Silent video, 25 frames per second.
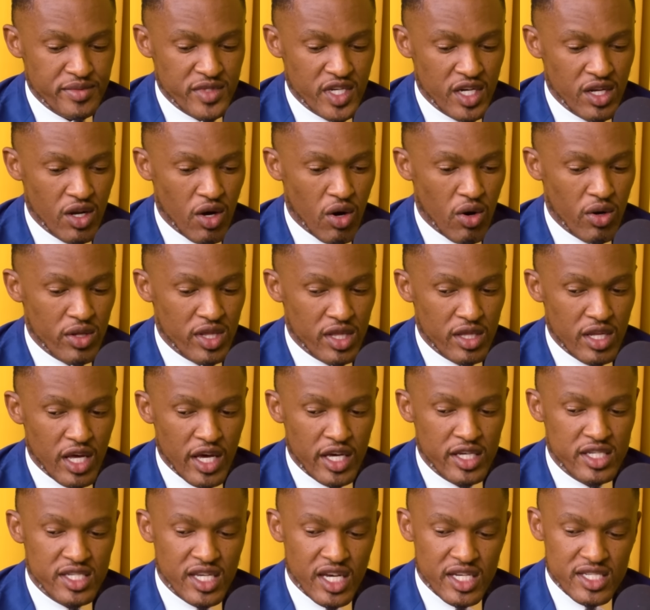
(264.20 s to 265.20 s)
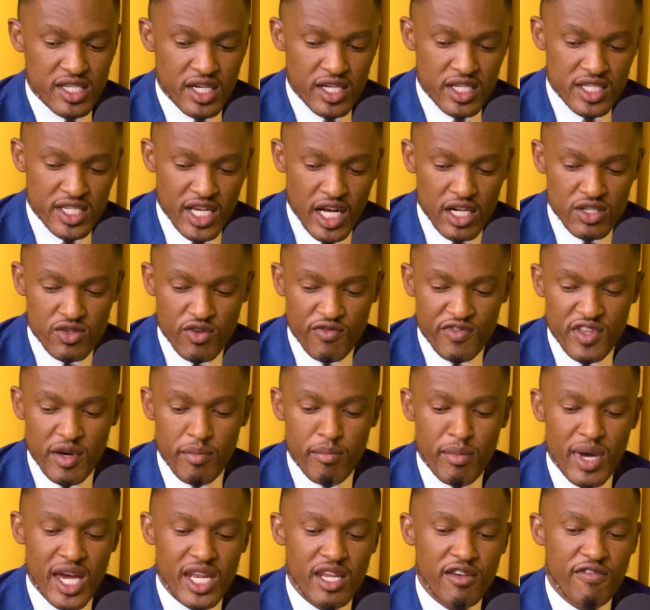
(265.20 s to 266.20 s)
you know, is as a result of
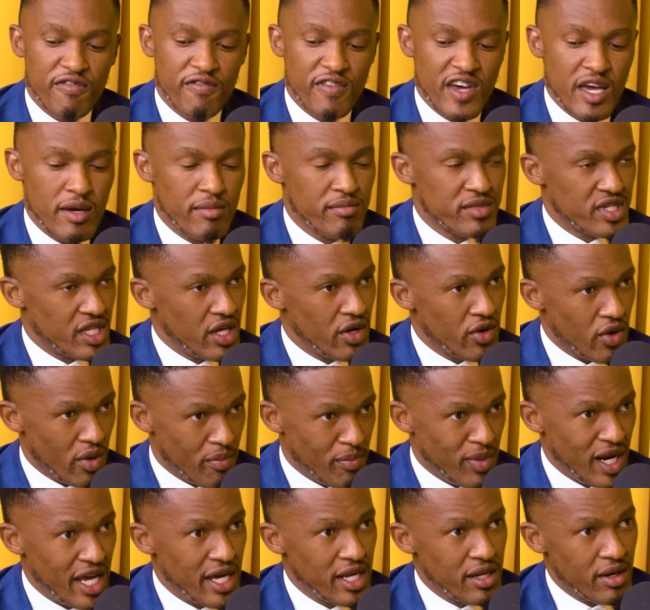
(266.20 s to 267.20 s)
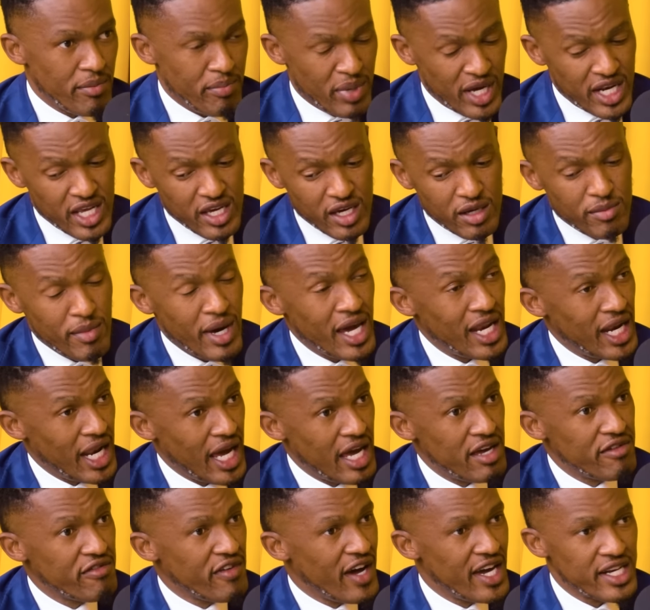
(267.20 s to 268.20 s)
the many fames that were happening in my
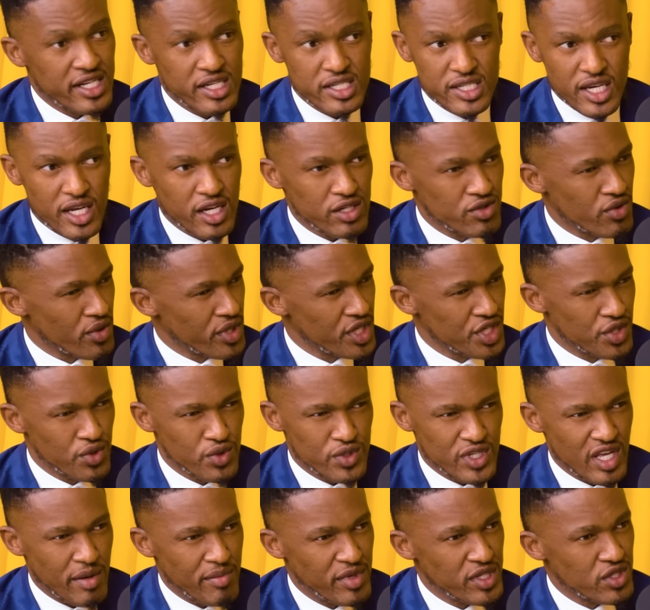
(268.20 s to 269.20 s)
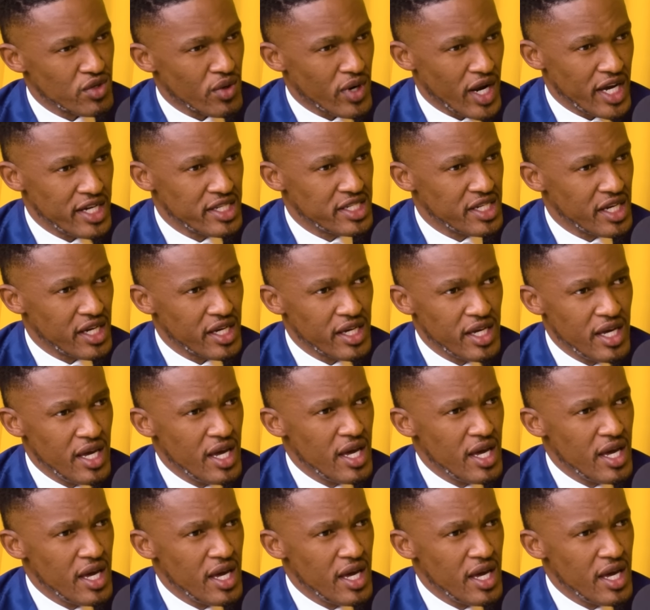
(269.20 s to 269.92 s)
life. I decided to reduce them into writing.